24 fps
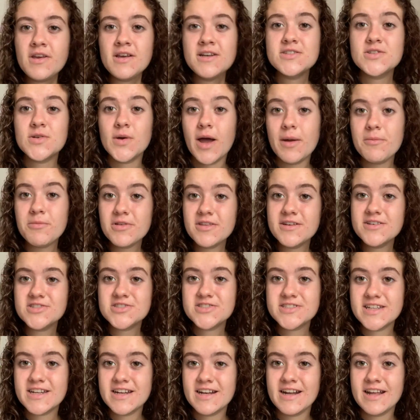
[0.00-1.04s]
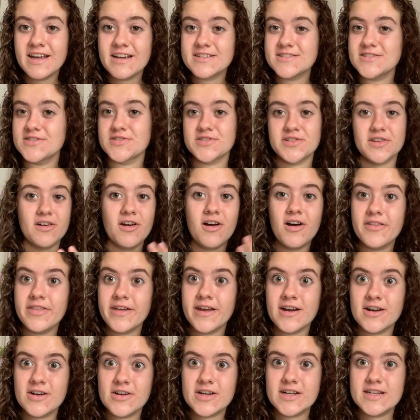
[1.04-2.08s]
So I'm really interested in it because there's like all the
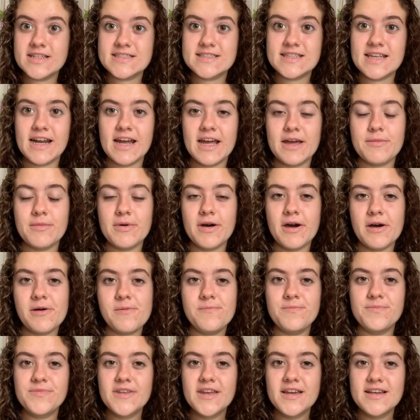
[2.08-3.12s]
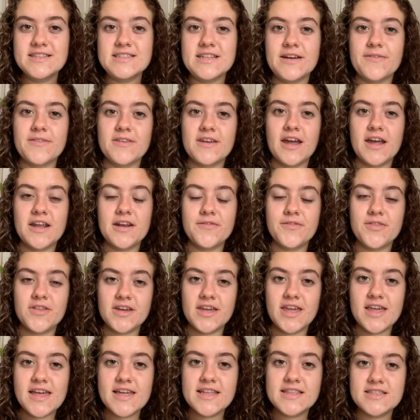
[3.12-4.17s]
areas that I'm definitely kind of
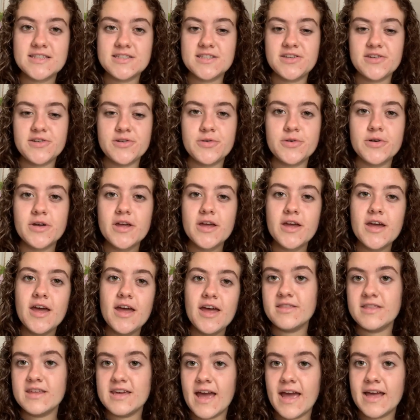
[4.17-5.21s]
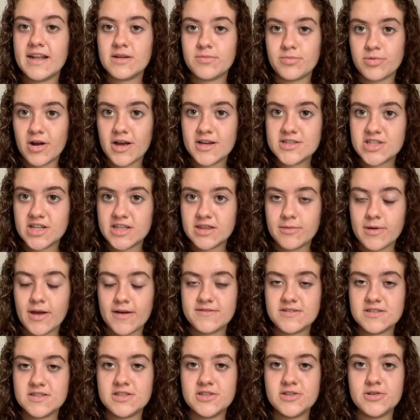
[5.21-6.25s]
looking into. The end project that we
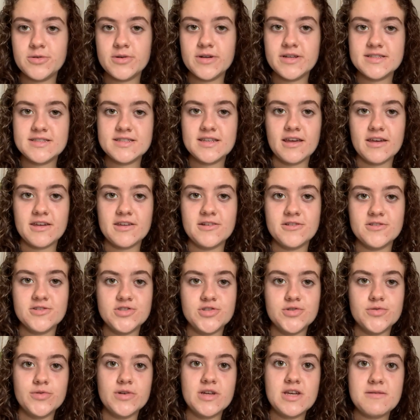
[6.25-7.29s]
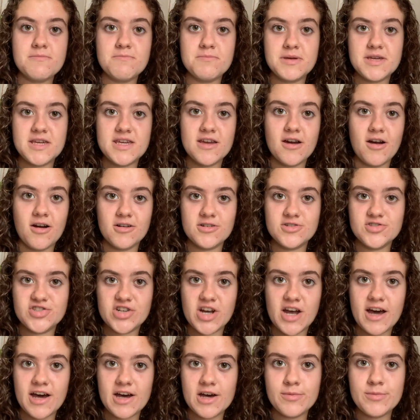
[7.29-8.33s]
have to do is like your dream PR
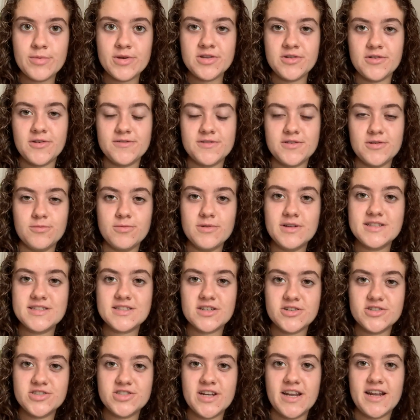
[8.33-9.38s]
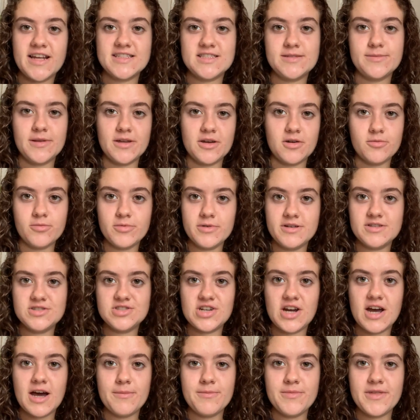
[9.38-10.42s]
job, and you have to research it. It has to be like a real
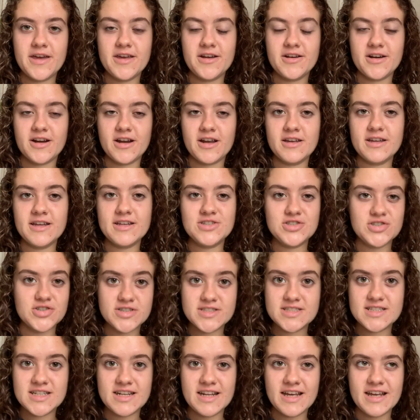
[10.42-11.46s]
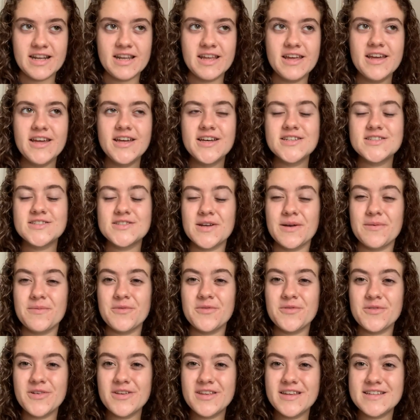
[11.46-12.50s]
job that you're interested in. So I'm
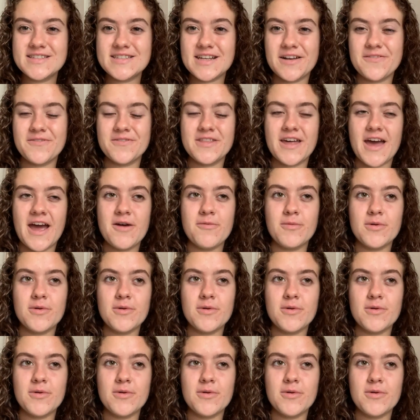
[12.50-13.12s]
really excited for that.